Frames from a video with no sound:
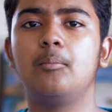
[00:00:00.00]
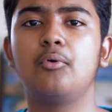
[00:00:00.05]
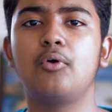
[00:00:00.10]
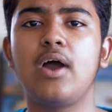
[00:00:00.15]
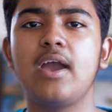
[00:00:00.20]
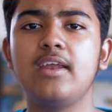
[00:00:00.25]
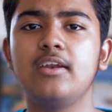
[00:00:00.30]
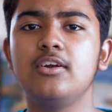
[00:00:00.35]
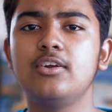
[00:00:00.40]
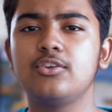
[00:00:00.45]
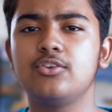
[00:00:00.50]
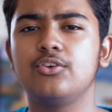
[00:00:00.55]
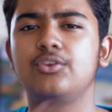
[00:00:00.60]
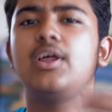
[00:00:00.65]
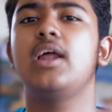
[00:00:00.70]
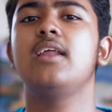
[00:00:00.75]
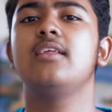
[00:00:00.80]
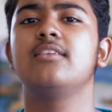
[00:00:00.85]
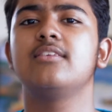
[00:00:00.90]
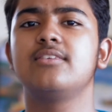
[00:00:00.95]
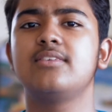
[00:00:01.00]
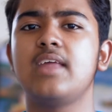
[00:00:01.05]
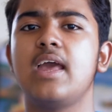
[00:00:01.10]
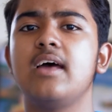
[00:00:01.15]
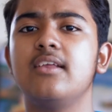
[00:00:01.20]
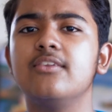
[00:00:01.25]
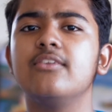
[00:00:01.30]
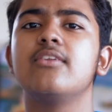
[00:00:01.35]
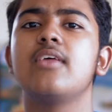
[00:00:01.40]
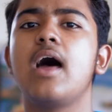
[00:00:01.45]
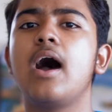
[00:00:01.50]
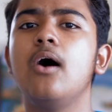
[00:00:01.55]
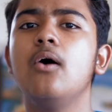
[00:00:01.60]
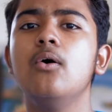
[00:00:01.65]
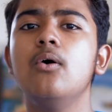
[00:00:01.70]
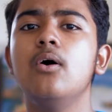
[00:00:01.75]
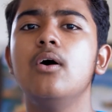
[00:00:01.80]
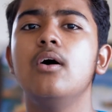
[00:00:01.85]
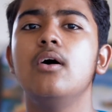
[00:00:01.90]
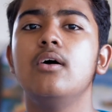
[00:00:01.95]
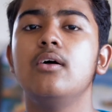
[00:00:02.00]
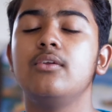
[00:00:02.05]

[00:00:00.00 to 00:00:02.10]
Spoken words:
brighter so that it stands out.